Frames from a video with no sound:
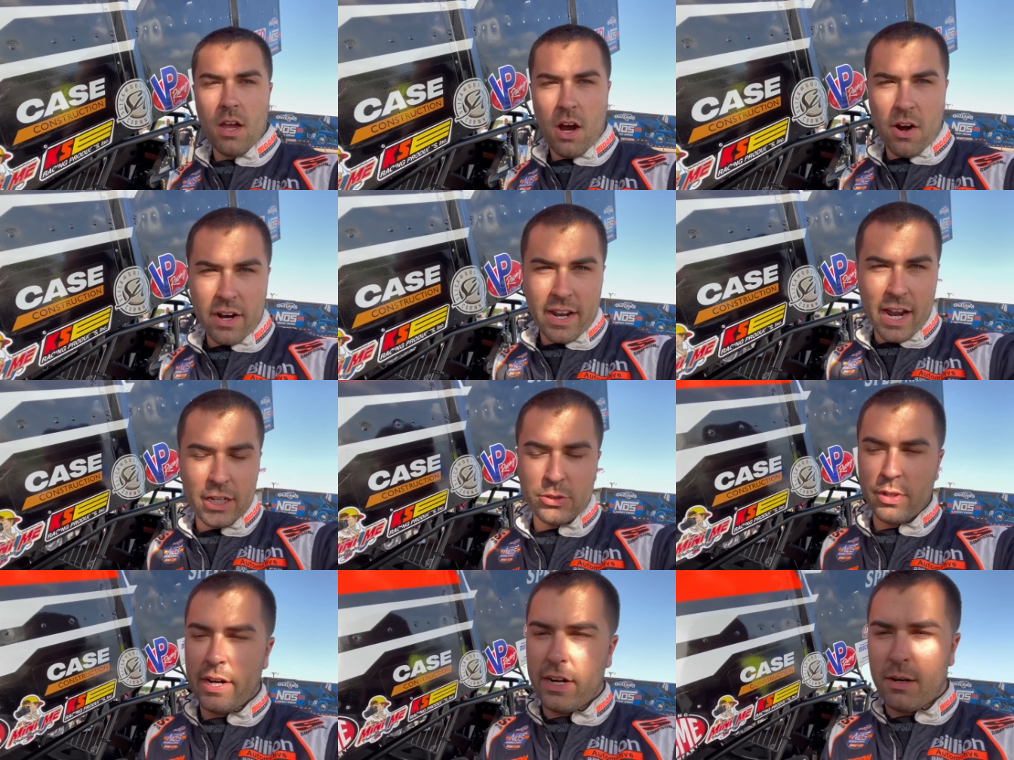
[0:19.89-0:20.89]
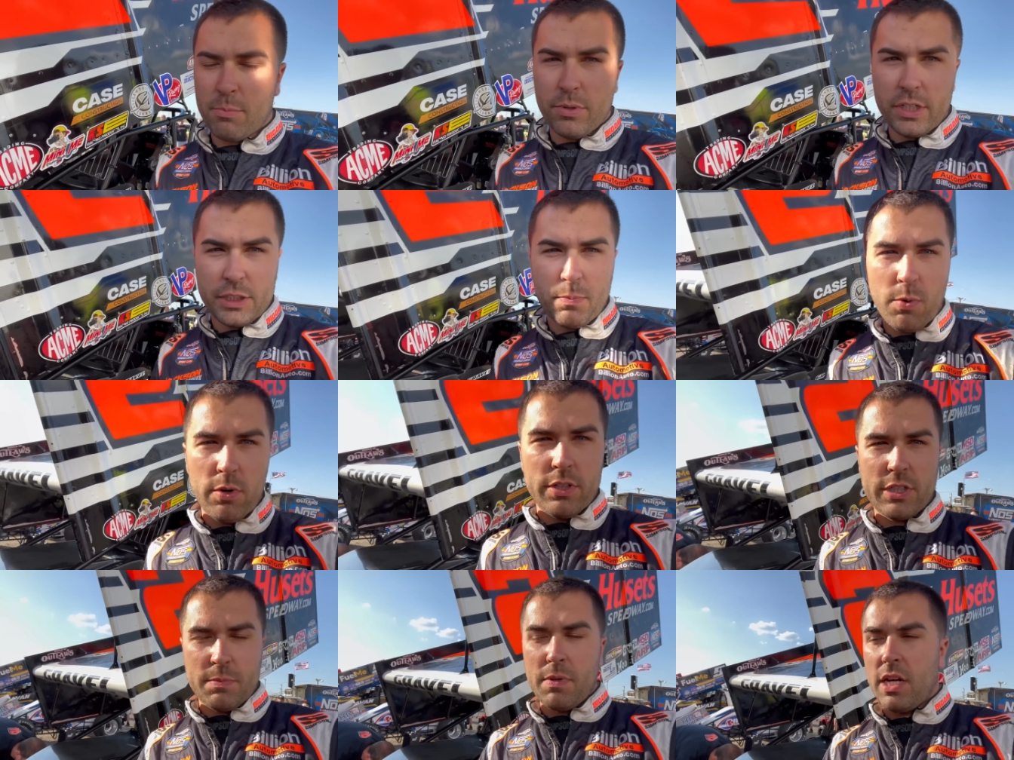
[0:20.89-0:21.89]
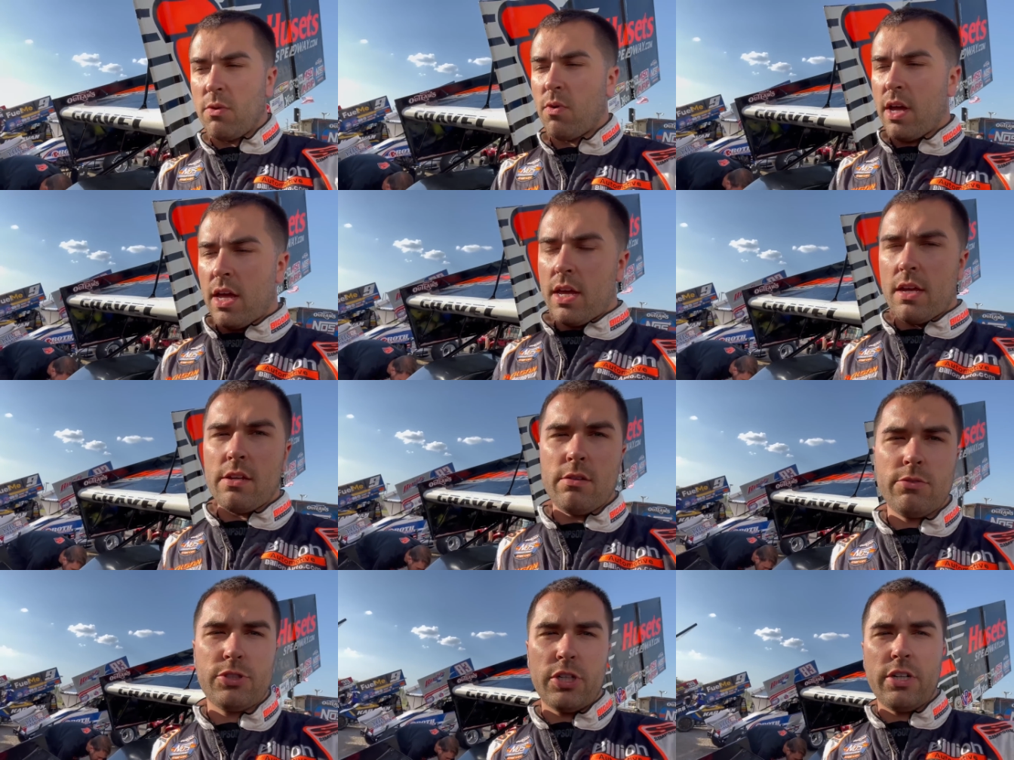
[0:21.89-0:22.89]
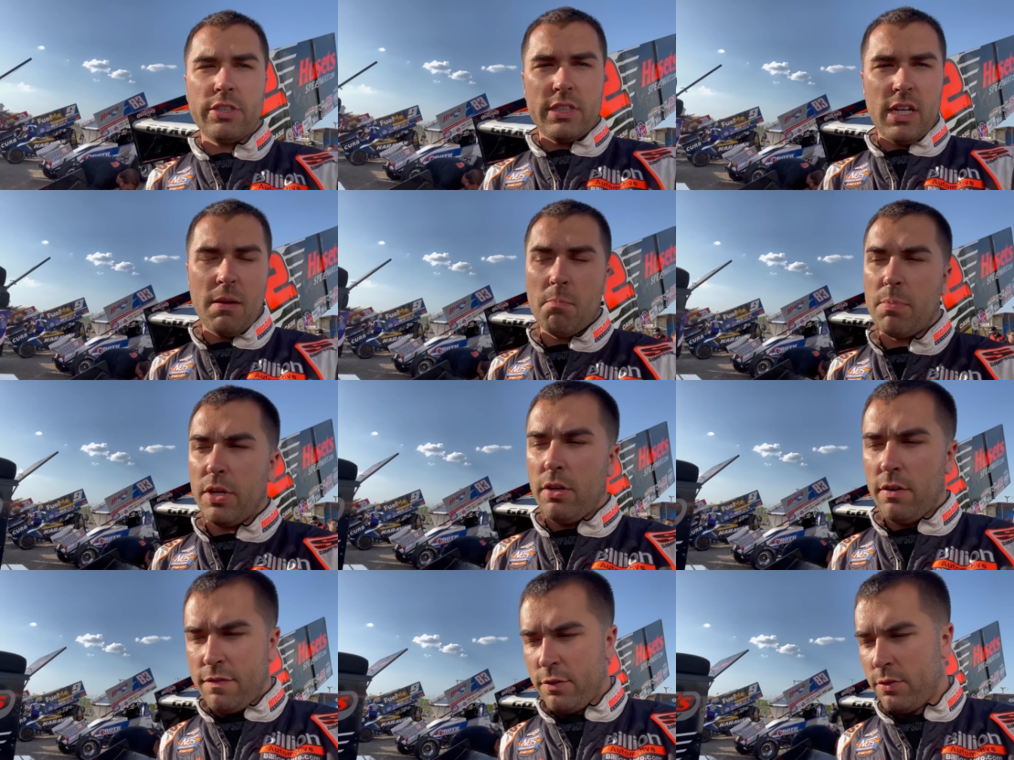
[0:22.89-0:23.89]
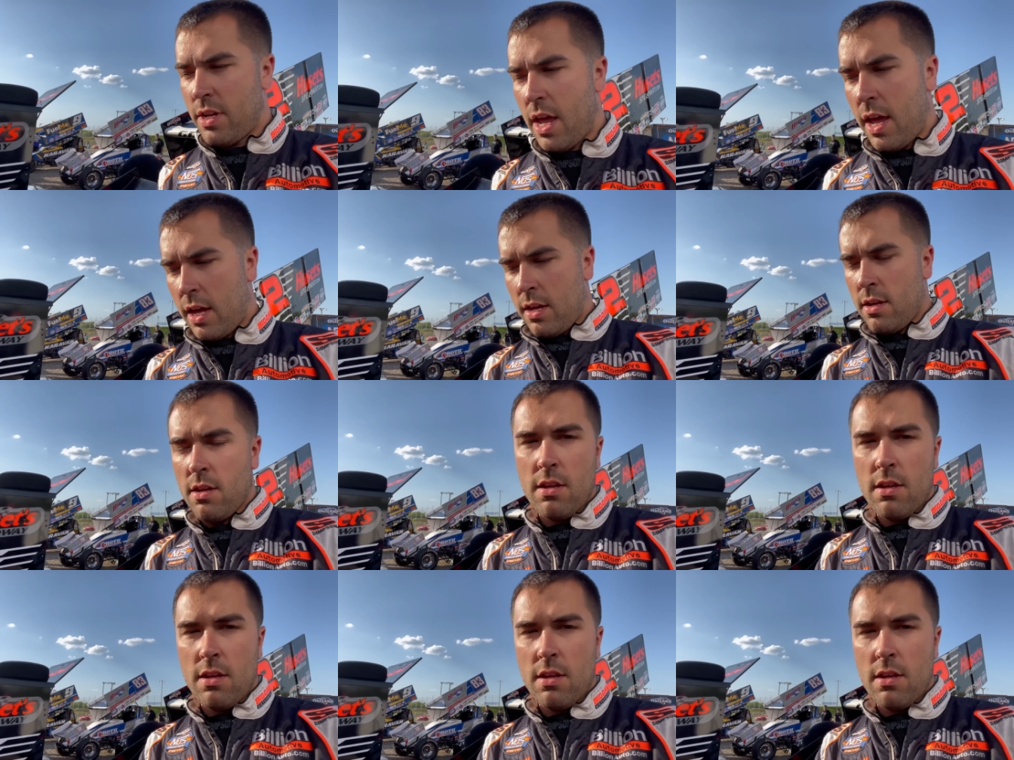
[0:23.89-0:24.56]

All right, guys, we're here at Bridgeport Speedway in New Jersey. Beautiful day.